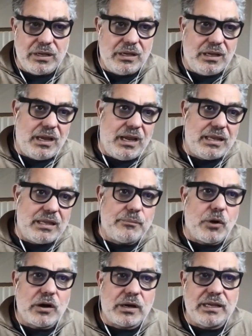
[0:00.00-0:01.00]
ago,
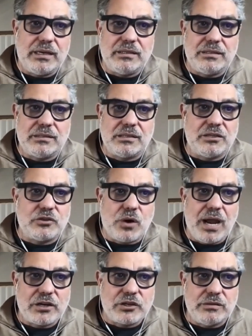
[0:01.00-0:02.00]
and the market
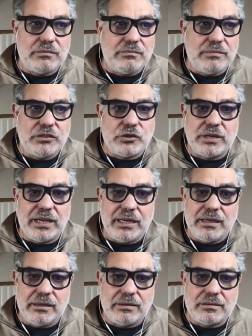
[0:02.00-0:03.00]
contraction
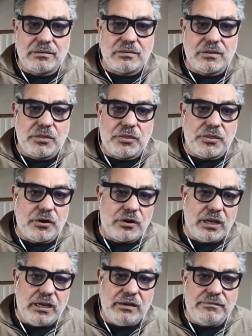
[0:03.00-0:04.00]
means you're getting
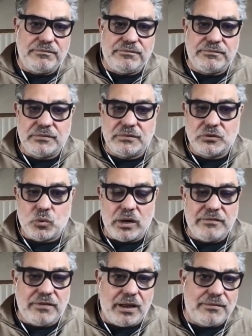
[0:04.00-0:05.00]
30,
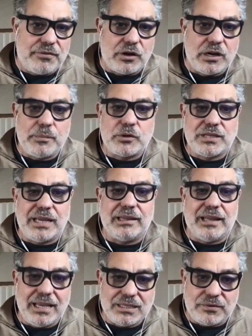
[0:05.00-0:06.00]

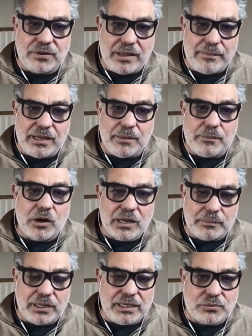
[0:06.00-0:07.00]
25-30% less for them
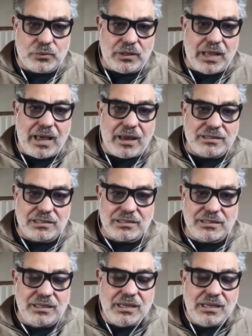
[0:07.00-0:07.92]
in the marketplace. Well,